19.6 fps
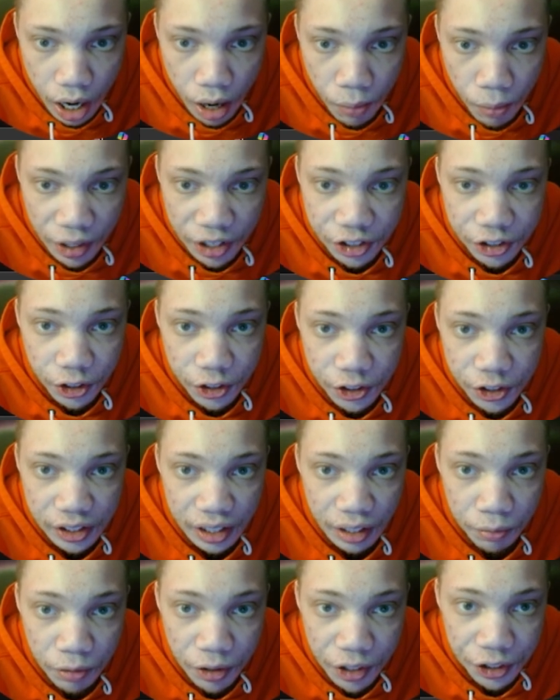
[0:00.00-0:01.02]
We could search this
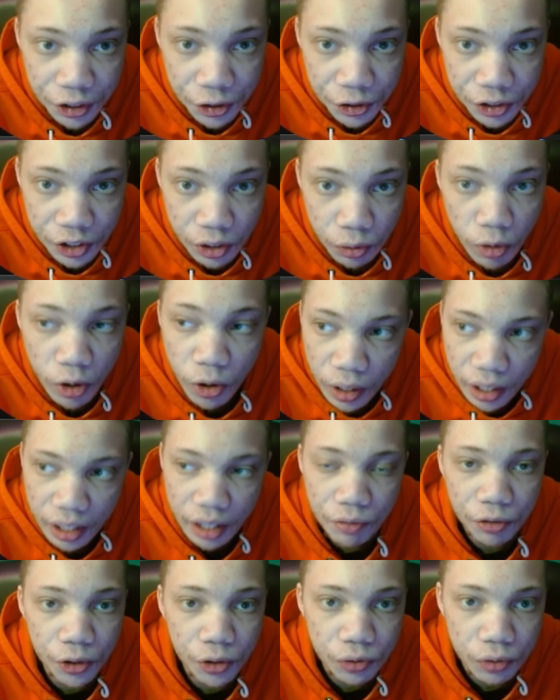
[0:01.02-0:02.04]
and we can use it. We're going to
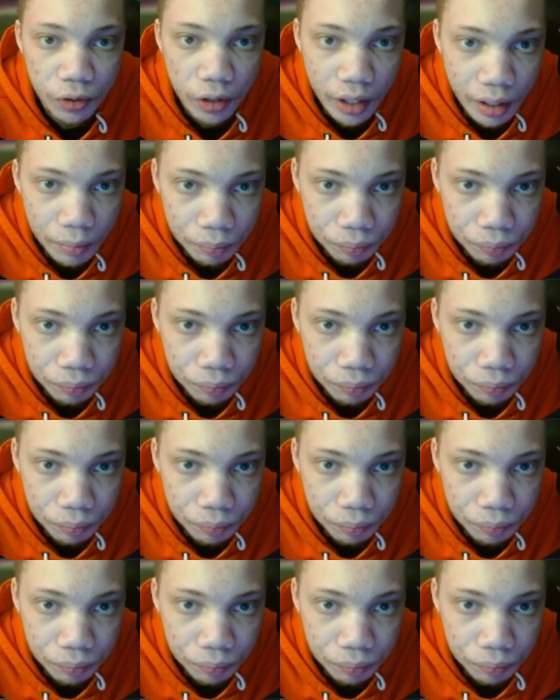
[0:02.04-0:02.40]
get views for it.